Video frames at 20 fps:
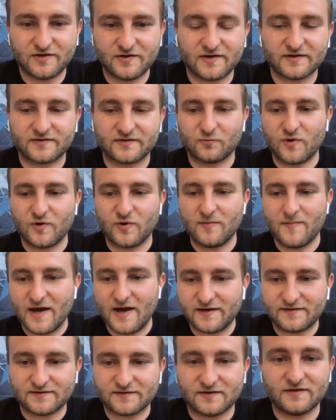And we
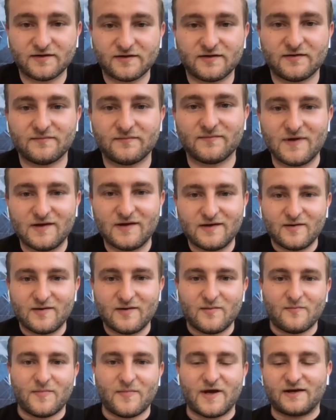met
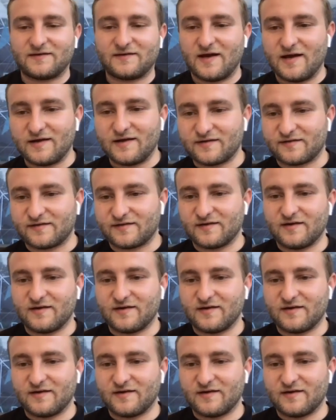back days,